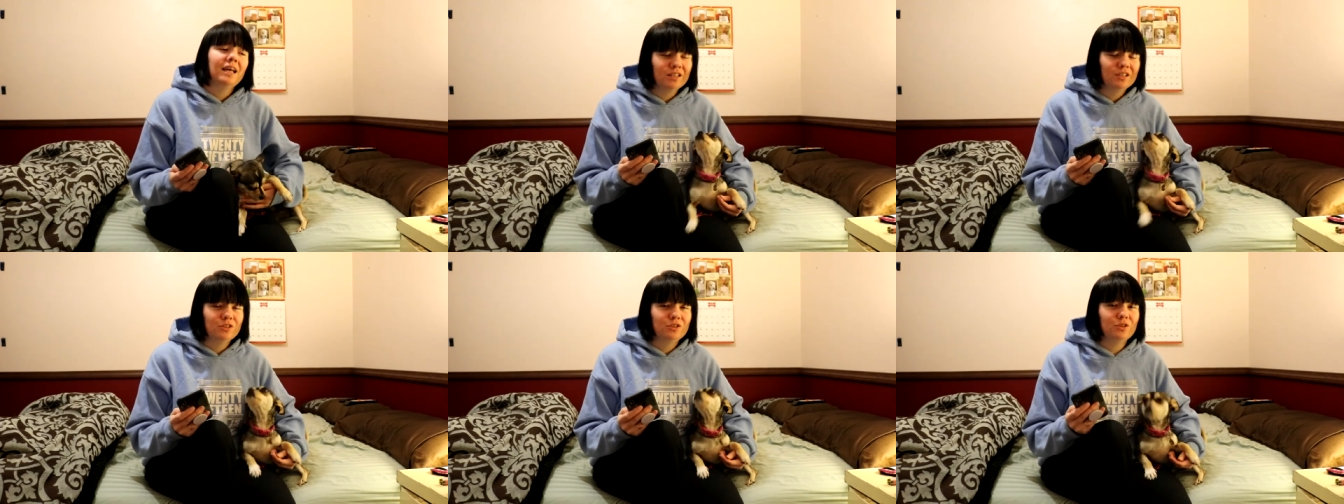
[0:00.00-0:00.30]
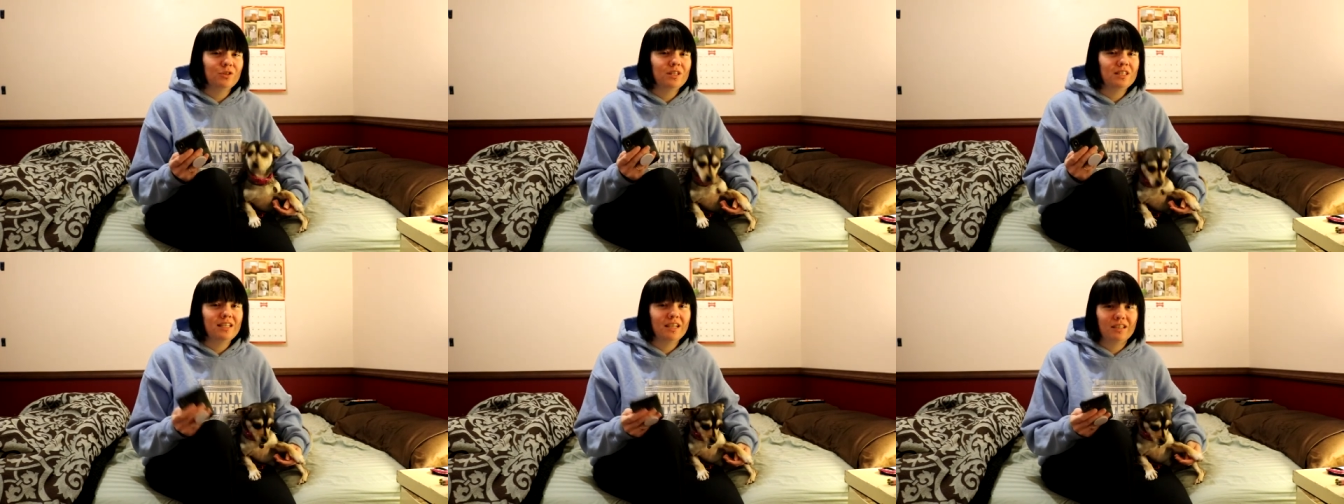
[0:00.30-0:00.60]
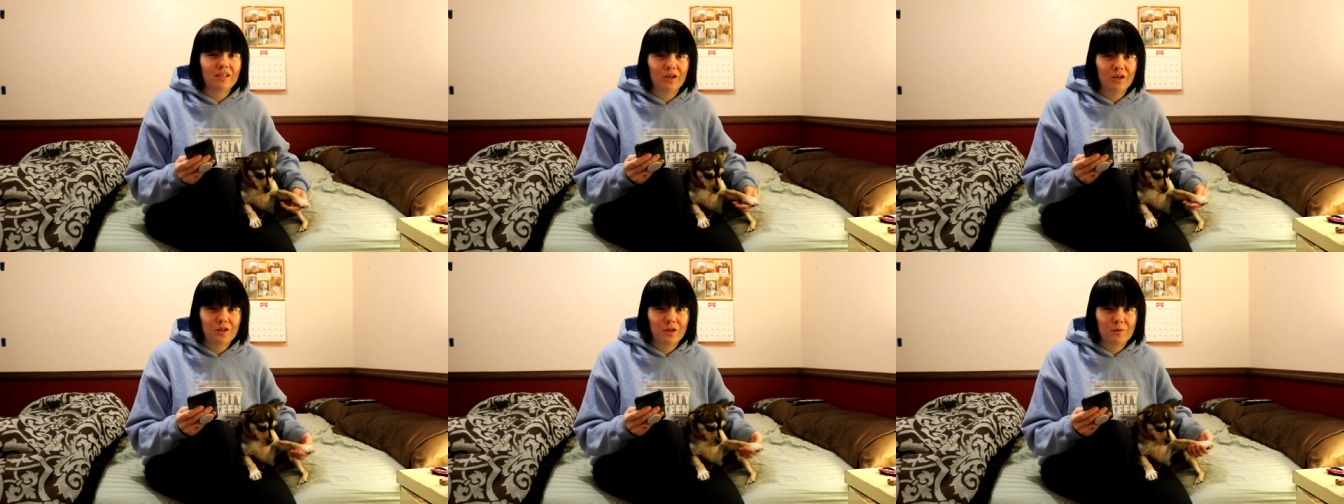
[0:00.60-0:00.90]
So the
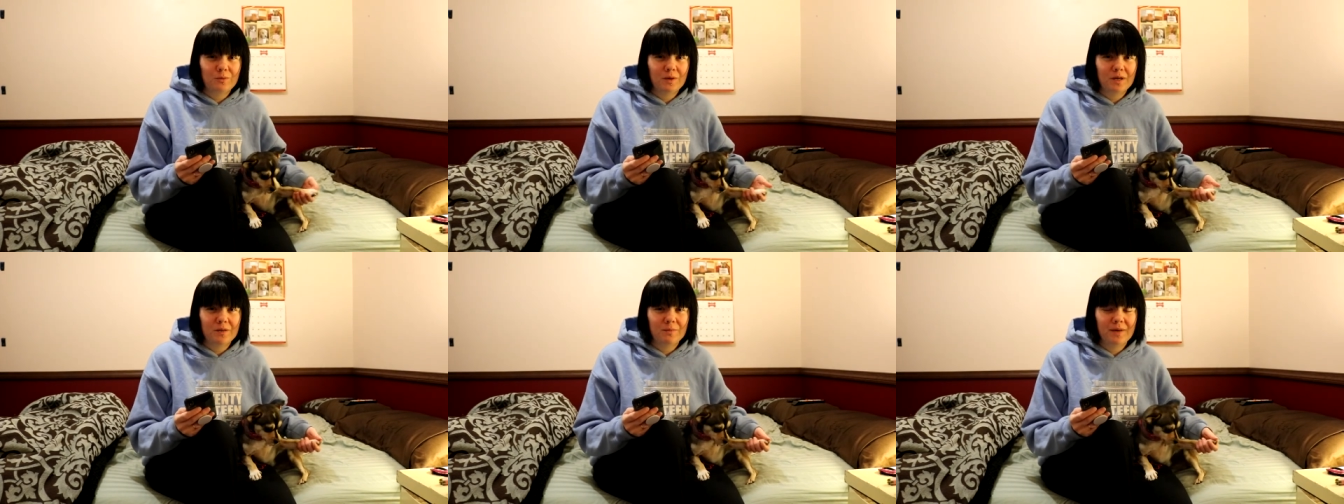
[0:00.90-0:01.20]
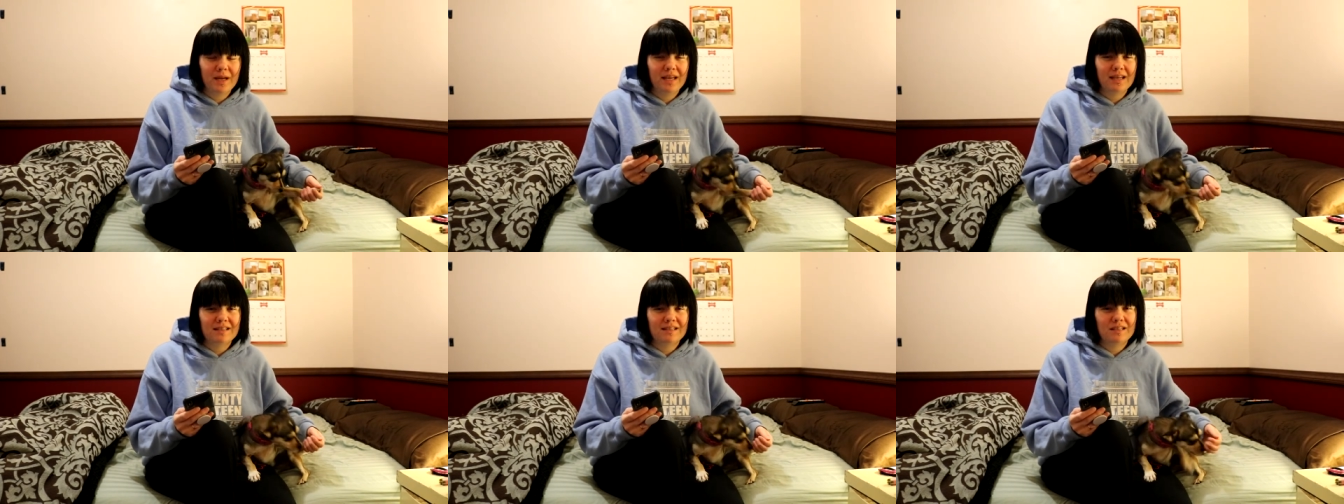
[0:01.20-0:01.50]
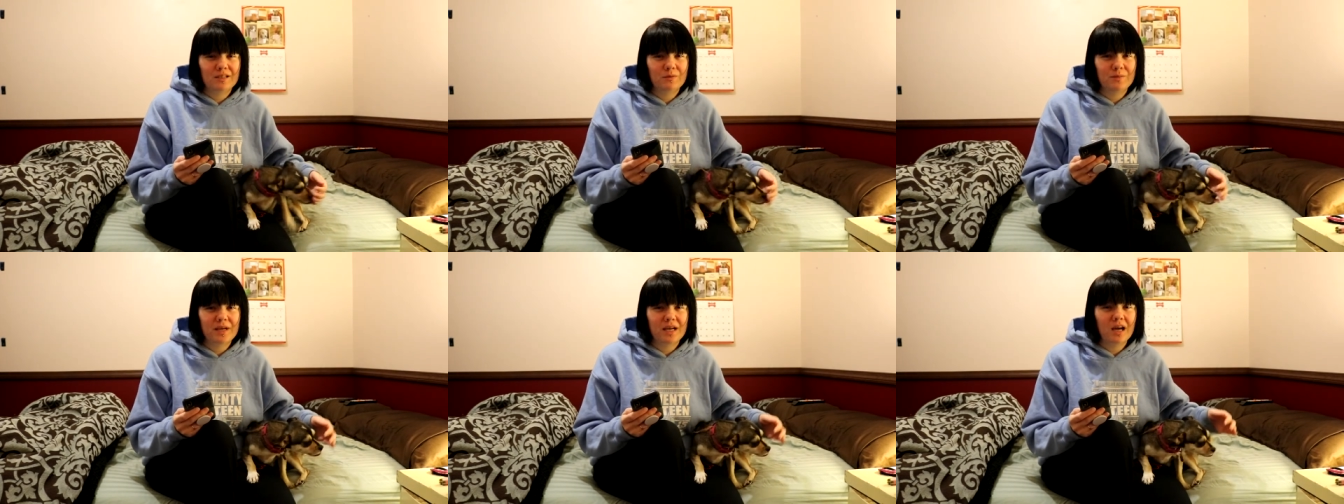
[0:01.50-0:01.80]
TikTok that I'm going to make is
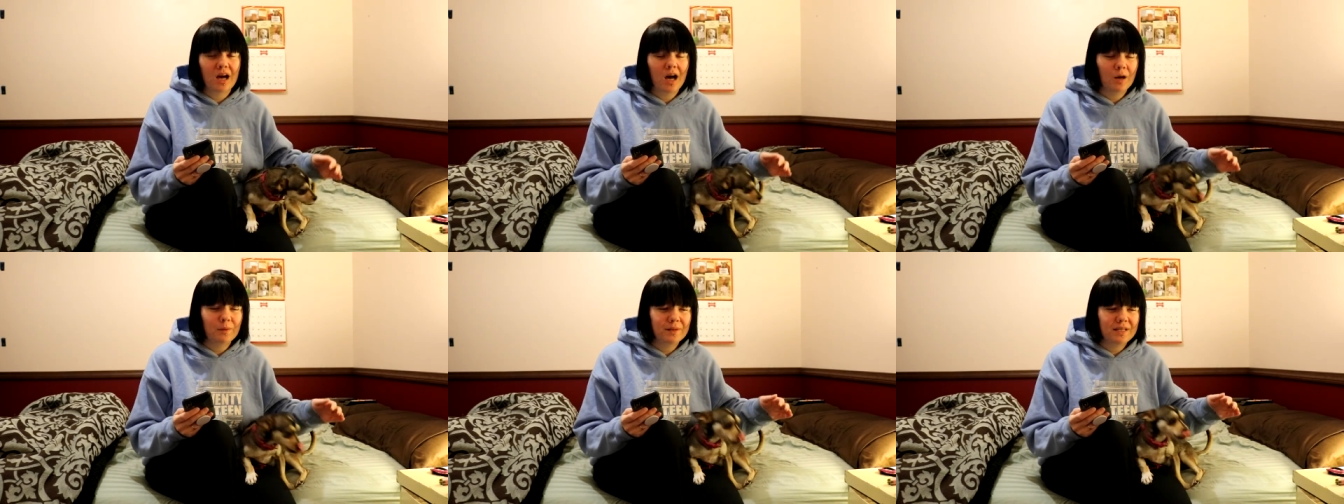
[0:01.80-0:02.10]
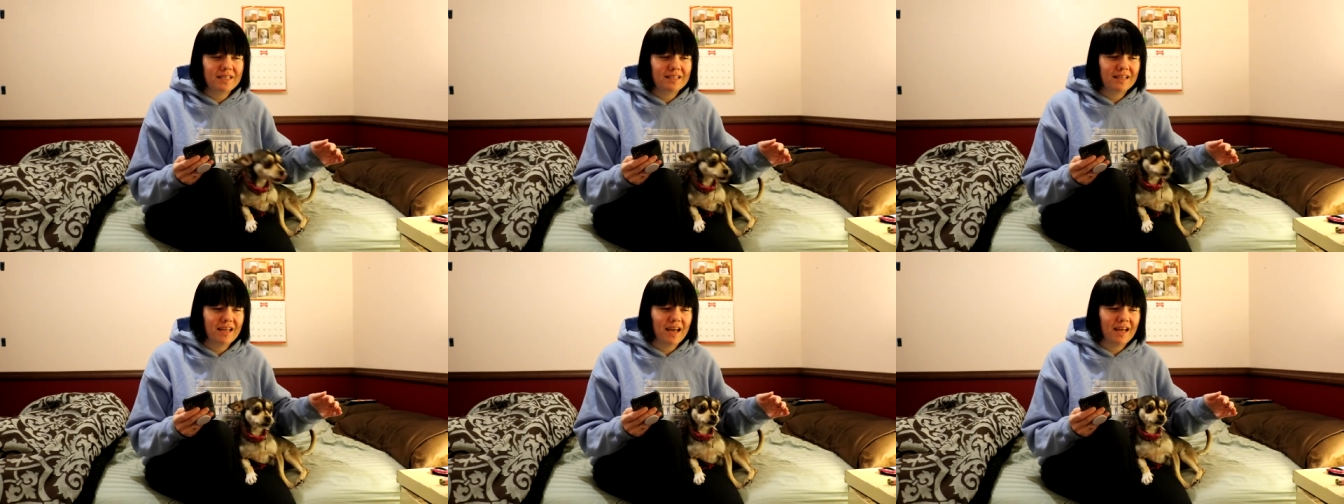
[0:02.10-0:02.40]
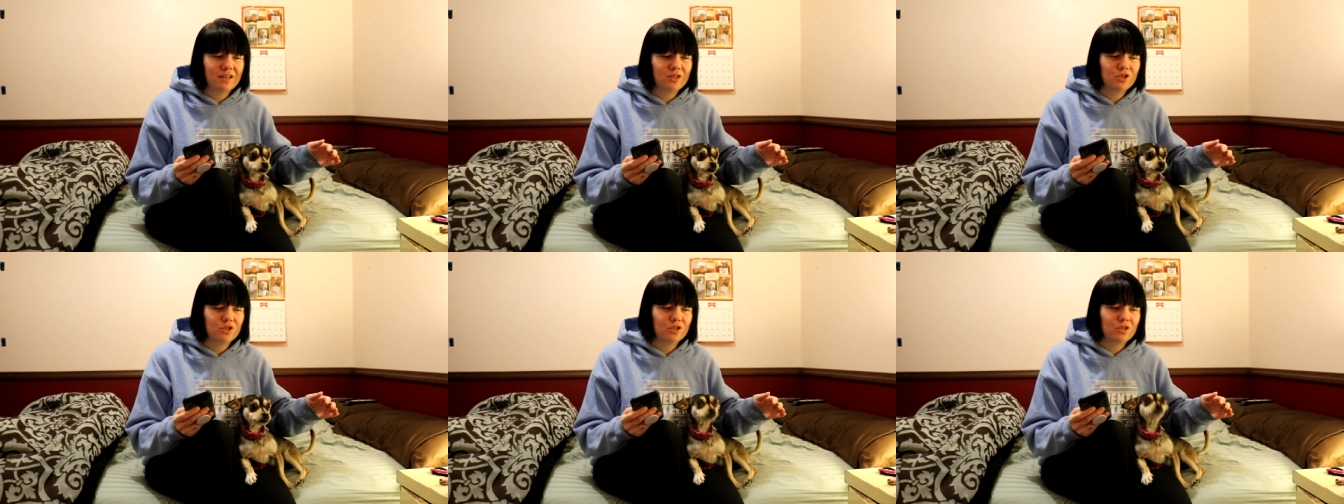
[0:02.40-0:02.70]
going to be a comedy
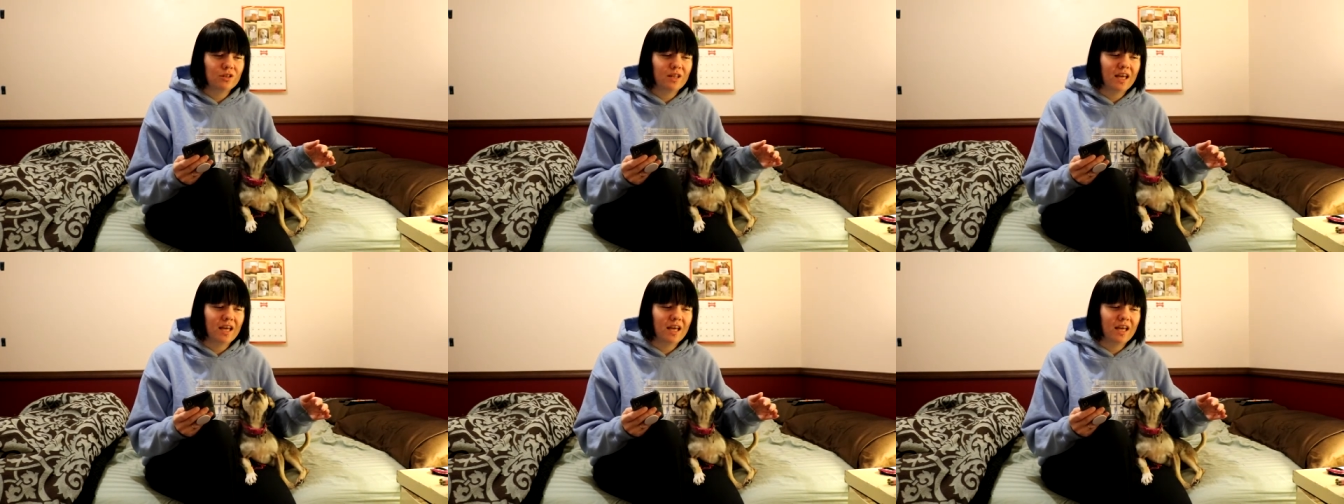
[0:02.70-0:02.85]
sketch